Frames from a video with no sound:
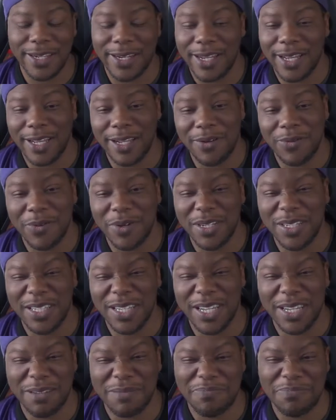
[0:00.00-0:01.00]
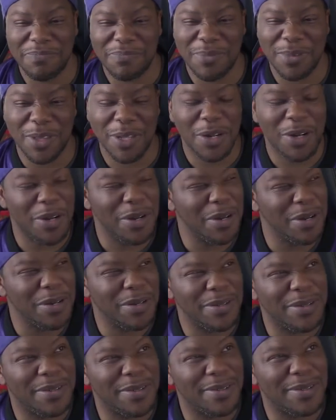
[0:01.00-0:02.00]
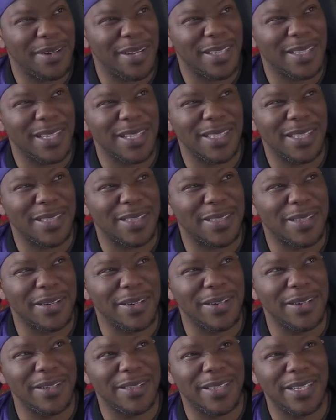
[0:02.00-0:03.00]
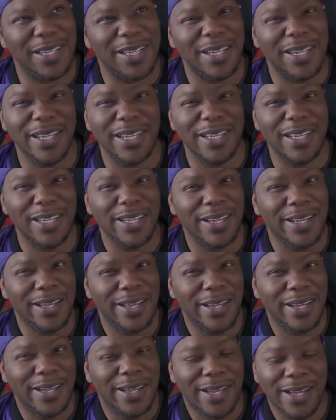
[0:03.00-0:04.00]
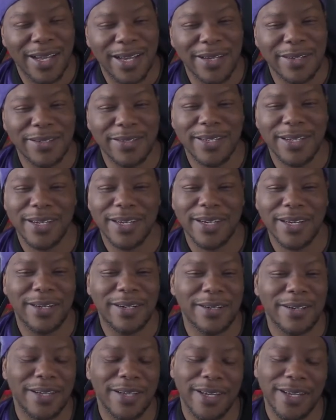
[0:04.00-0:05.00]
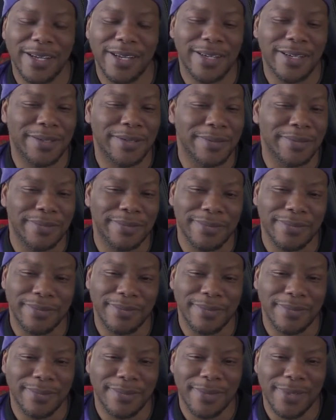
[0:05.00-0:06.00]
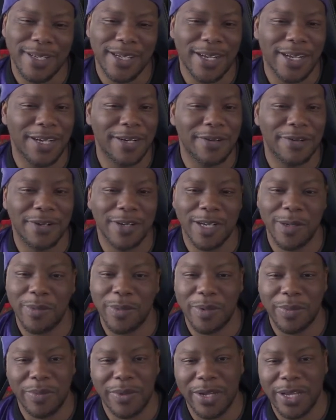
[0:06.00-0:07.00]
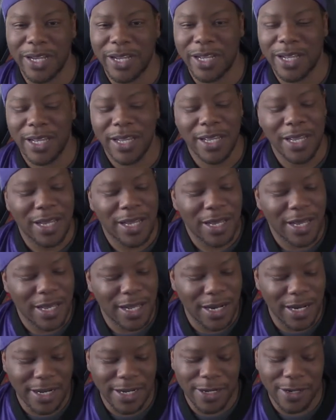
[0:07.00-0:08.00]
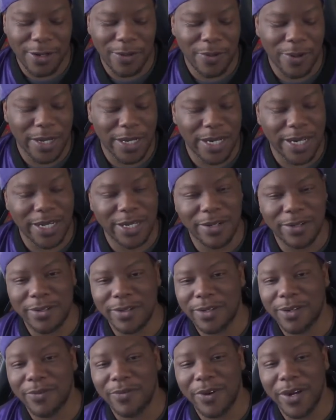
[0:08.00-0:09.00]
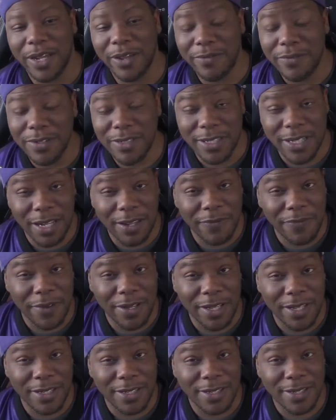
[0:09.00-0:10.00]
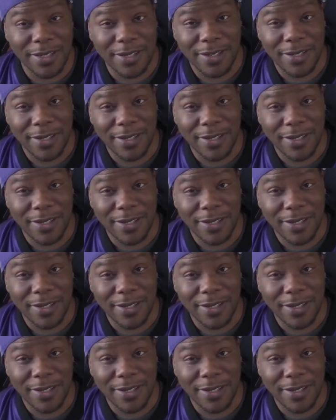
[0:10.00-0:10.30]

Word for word: that, was that third, I think the third TD. I was like, oh yeah, it ain't no coming back. It ain't no way they gonna the Ravens defense.